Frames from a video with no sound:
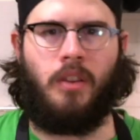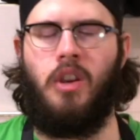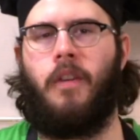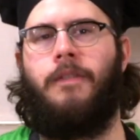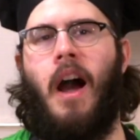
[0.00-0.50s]

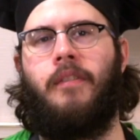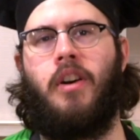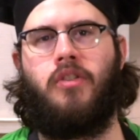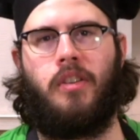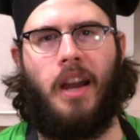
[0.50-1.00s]
You're
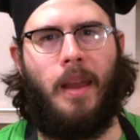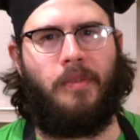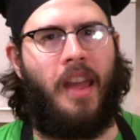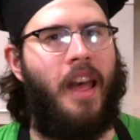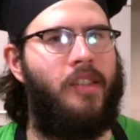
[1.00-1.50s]
500
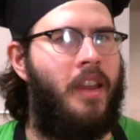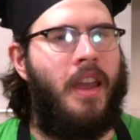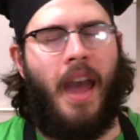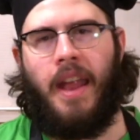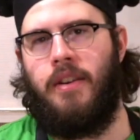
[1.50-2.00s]
times ass
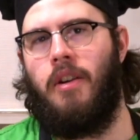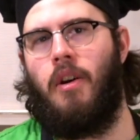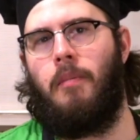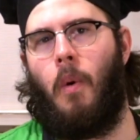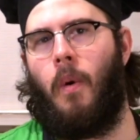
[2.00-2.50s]
and
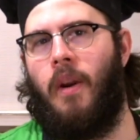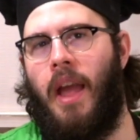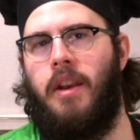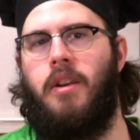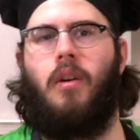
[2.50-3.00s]
no more
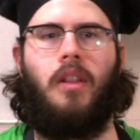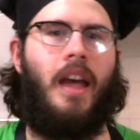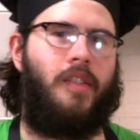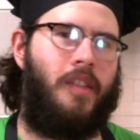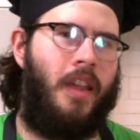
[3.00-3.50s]
and no
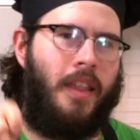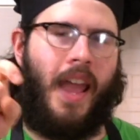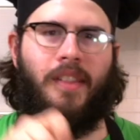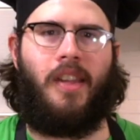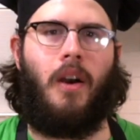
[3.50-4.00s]
less.
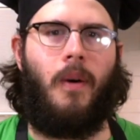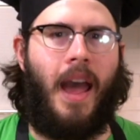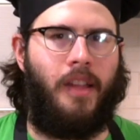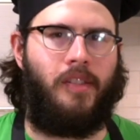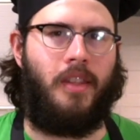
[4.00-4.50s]
That's how
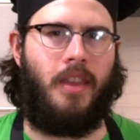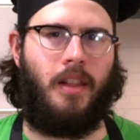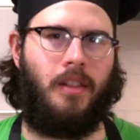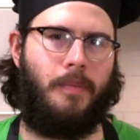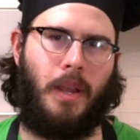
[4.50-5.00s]
assy the
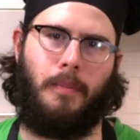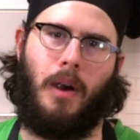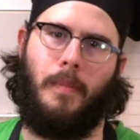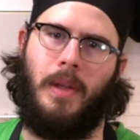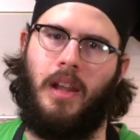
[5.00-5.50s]
Olympic
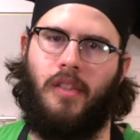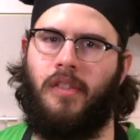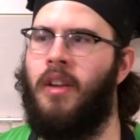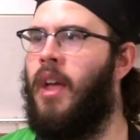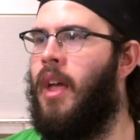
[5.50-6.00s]
marmot
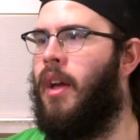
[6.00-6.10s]
is.